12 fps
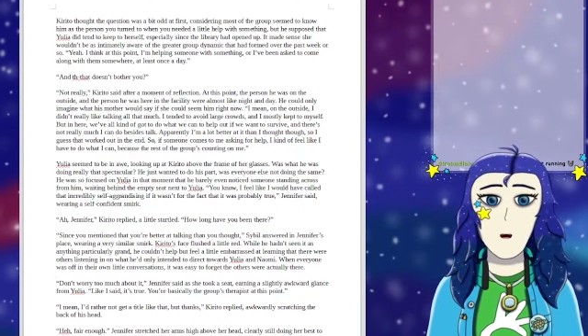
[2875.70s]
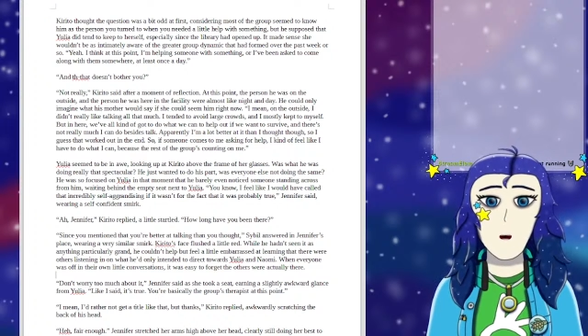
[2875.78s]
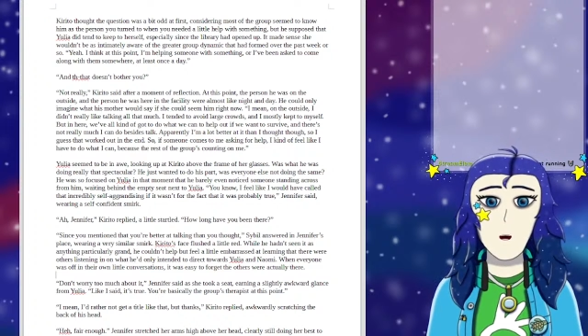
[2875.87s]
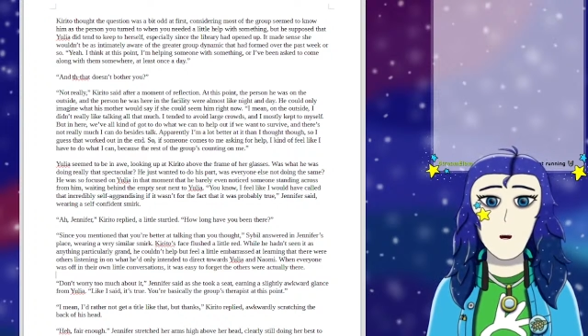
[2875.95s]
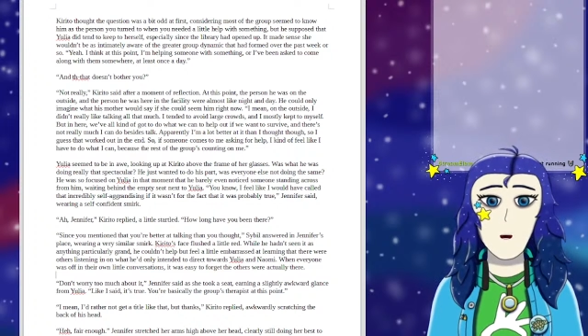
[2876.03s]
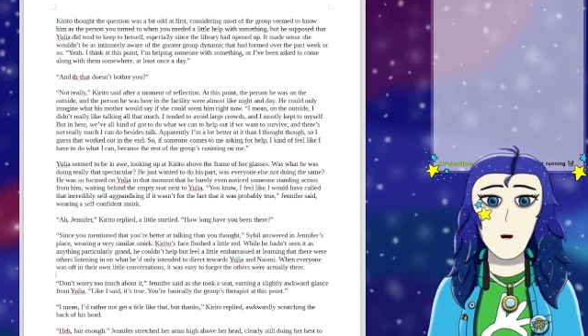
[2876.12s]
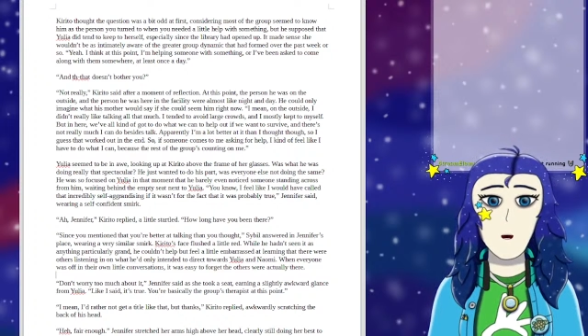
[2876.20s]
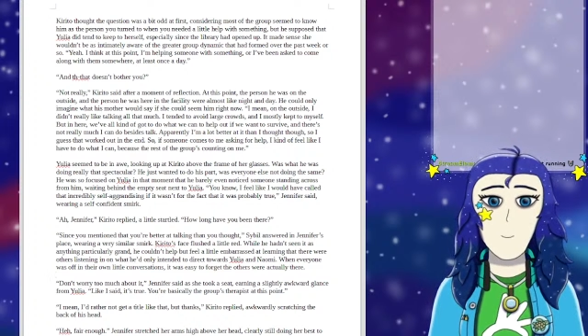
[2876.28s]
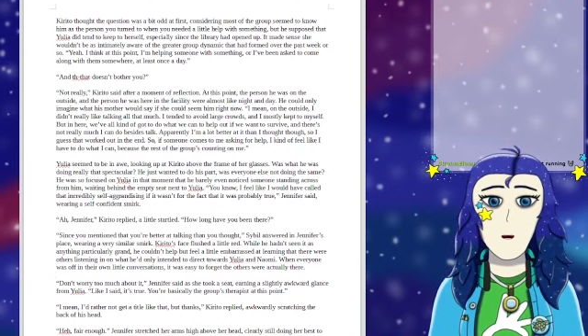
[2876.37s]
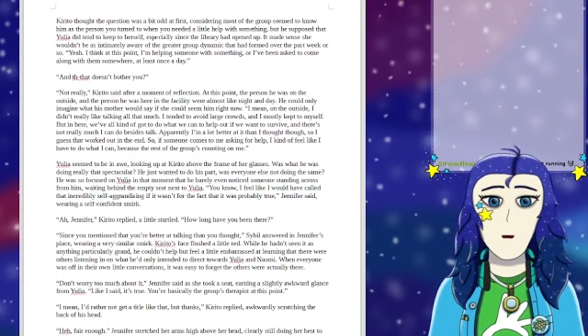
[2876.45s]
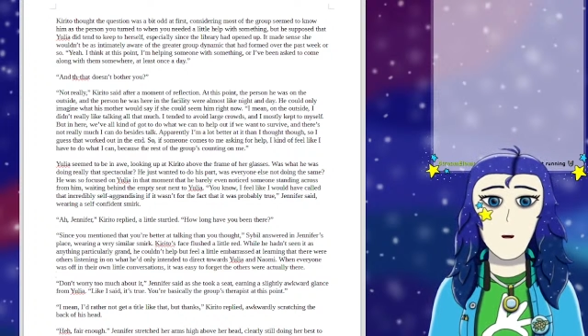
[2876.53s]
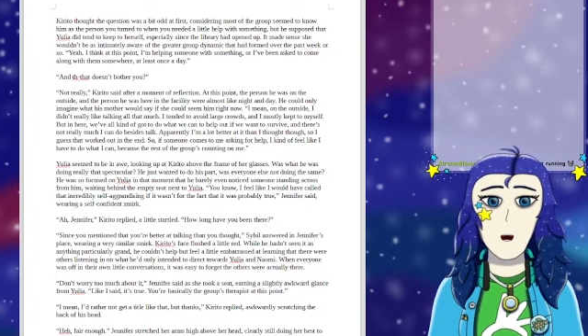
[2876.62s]
So if
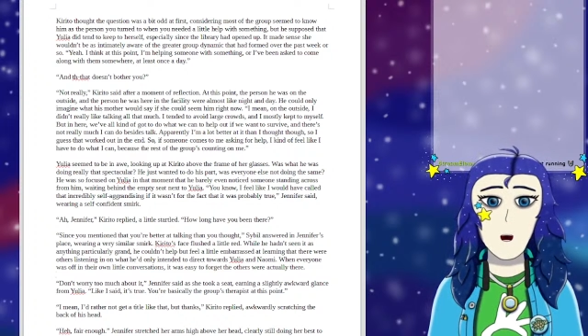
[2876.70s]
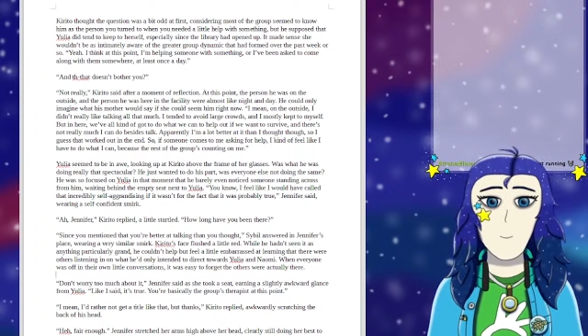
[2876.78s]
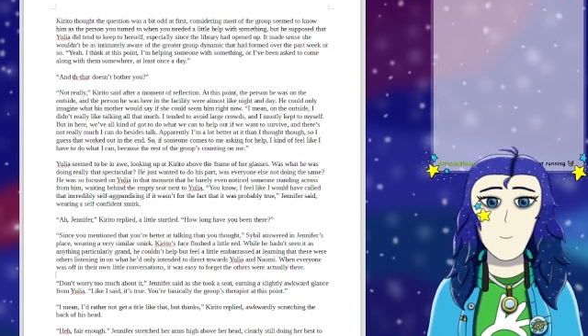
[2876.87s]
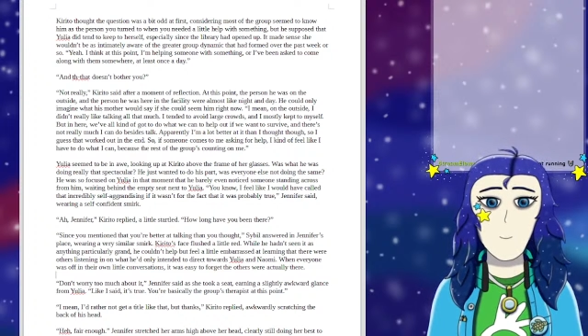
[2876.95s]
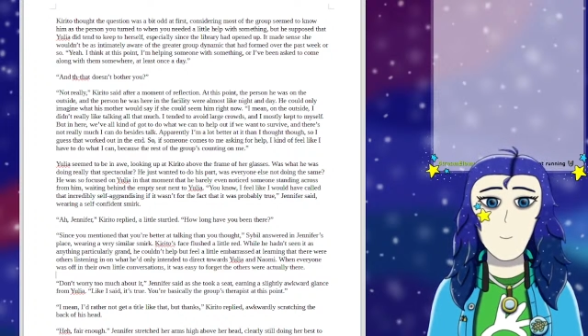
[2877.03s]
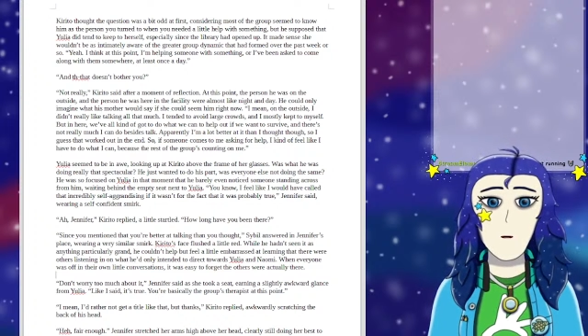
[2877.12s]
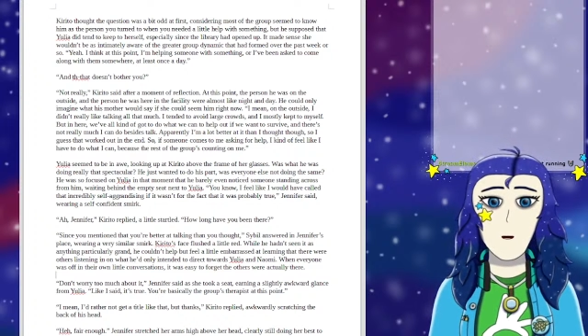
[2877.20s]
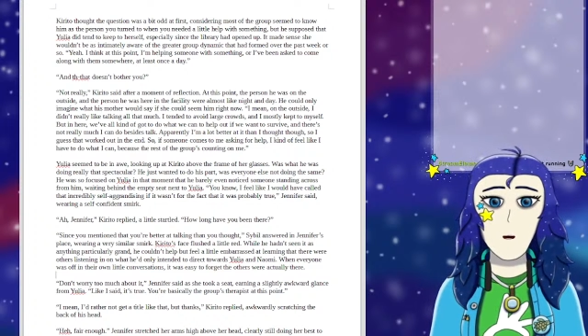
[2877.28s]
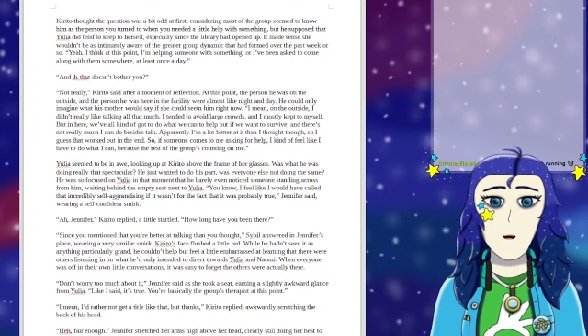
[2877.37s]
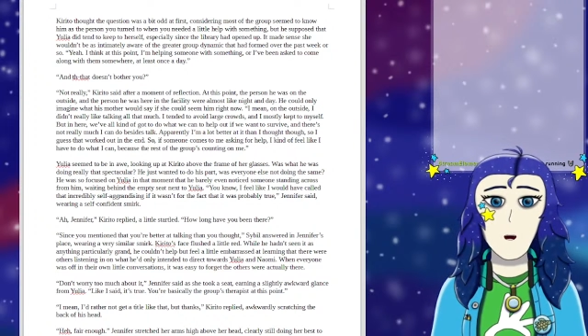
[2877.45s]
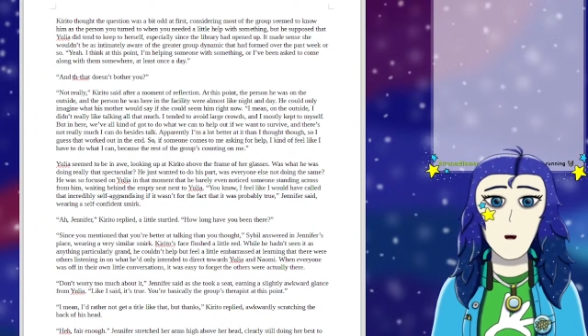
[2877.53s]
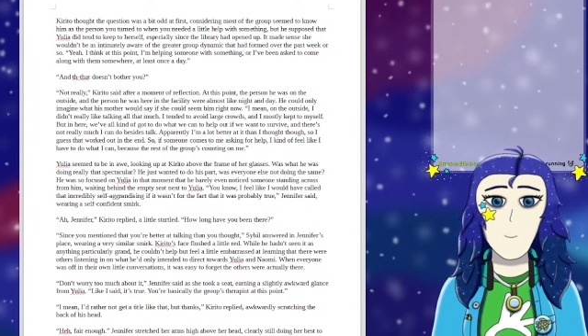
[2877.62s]
someone
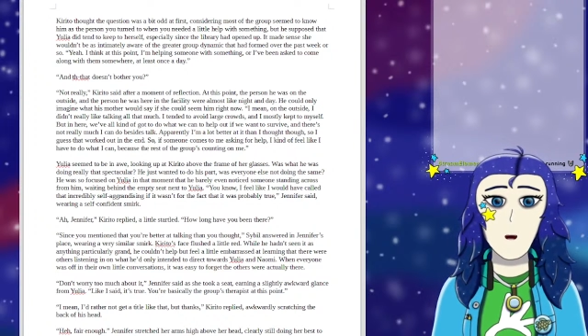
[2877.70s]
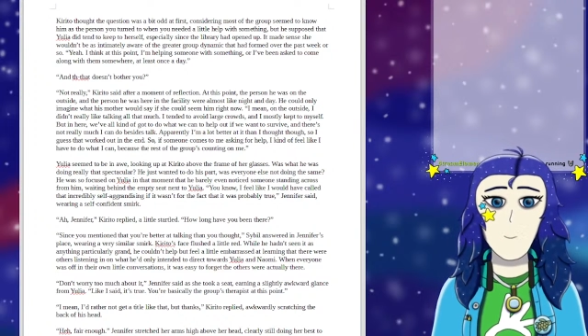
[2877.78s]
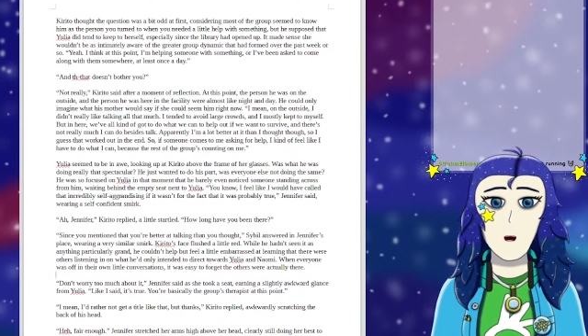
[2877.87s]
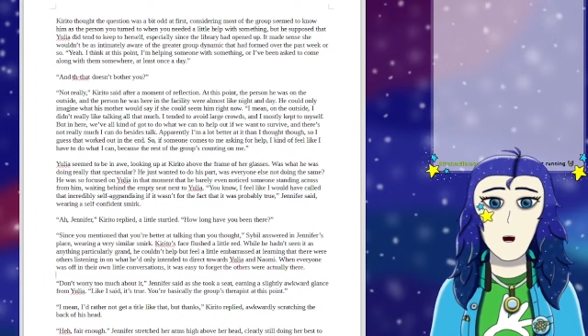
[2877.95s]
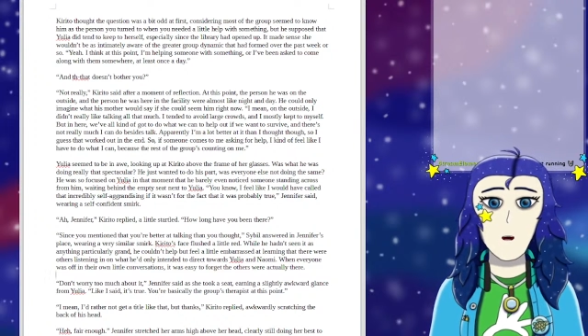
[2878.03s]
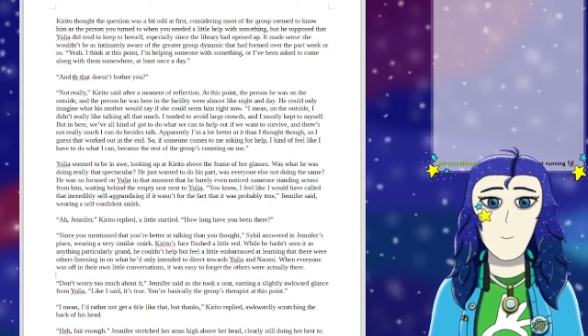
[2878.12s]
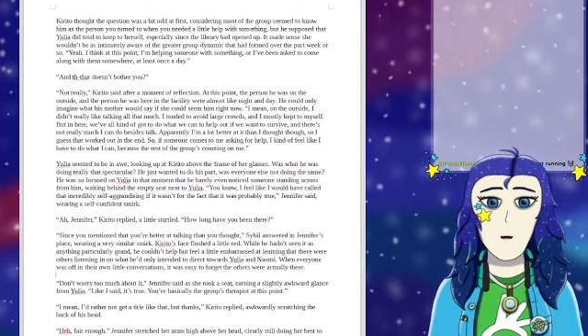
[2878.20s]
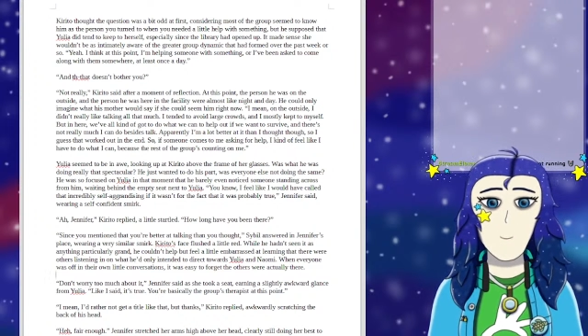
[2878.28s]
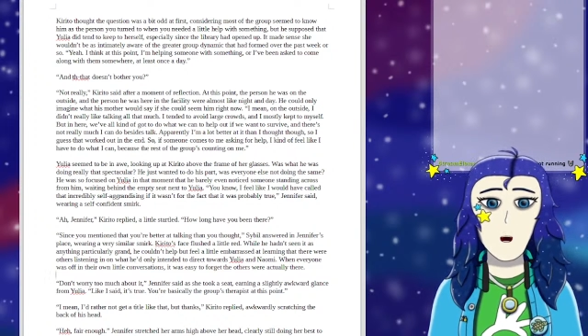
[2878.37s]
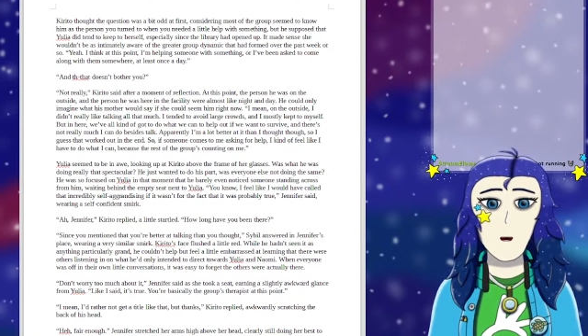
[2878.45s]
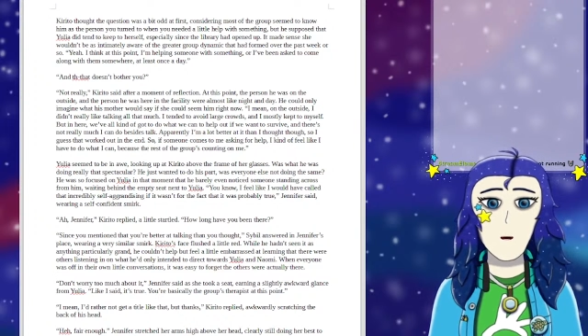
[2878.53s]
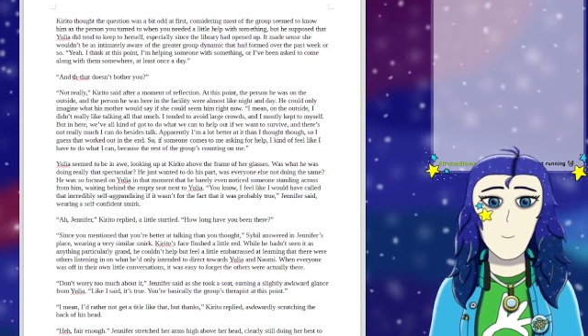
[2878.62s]
comes to me
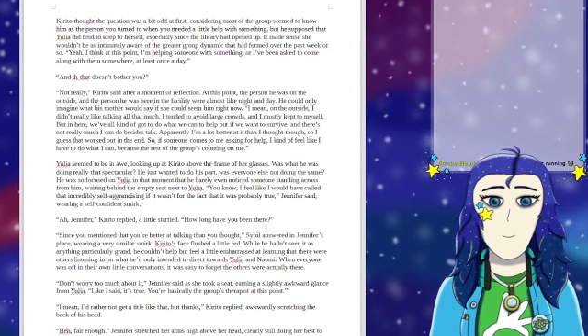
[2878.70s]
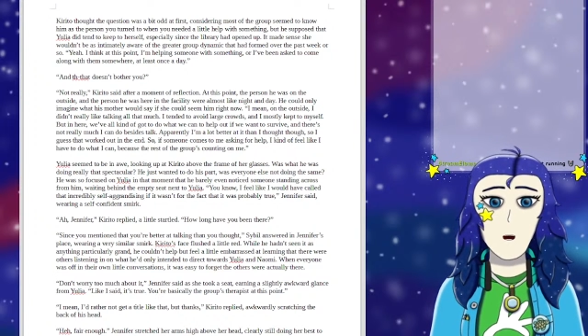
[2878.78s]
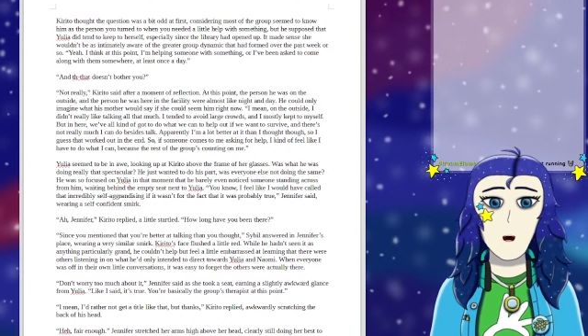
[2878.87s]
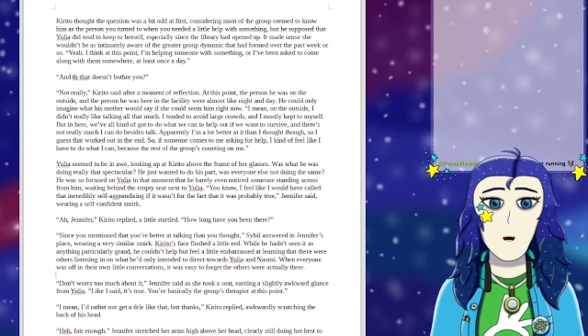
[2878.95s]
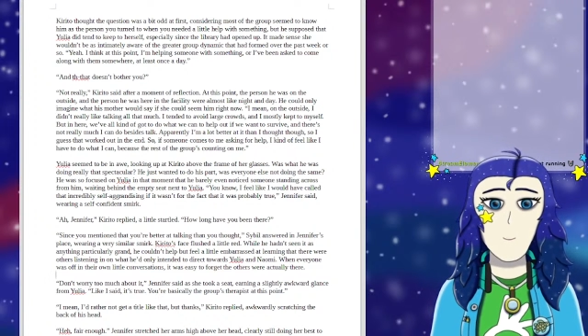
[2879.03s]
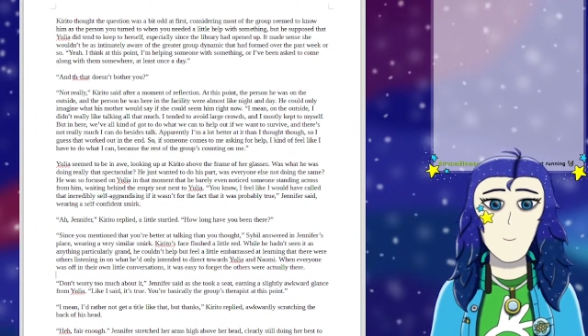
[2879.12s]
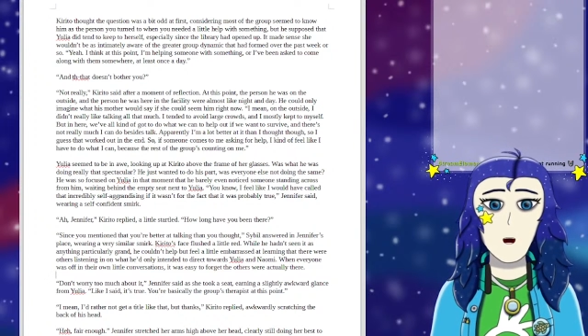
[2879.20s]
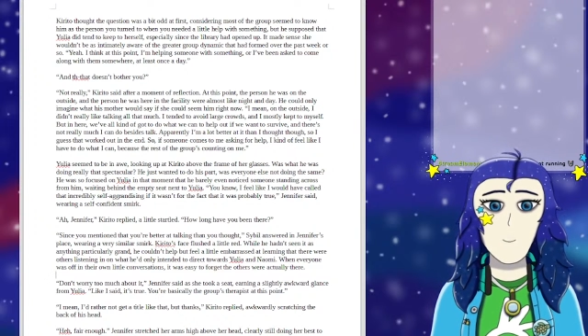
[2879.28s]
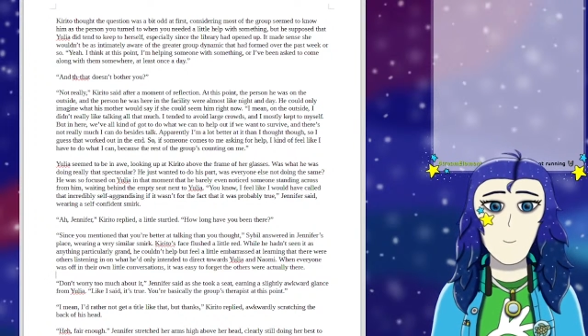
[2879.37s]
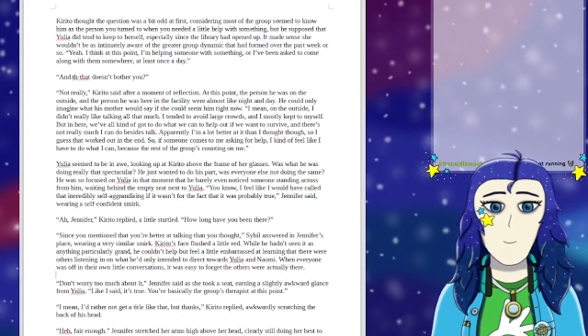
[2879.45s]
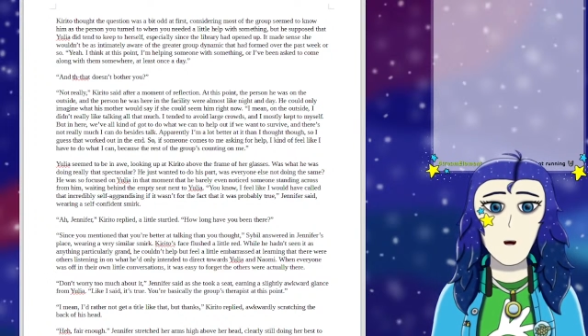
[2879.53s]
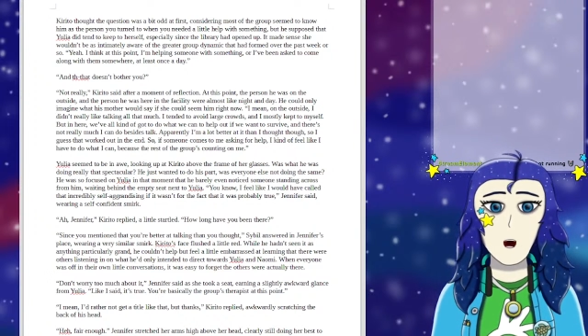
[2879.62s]
asking for help, I
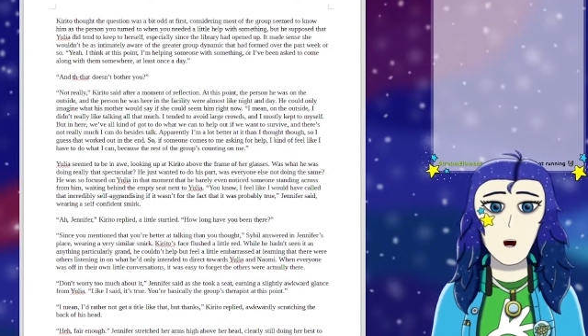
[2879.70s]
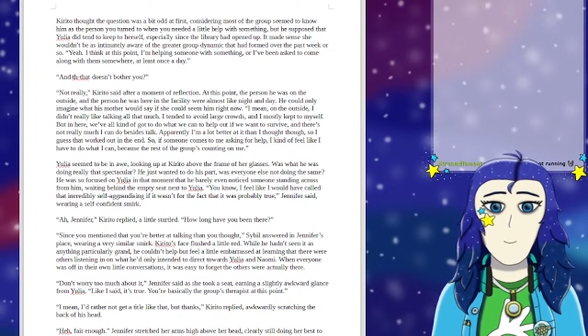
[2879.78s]
kind of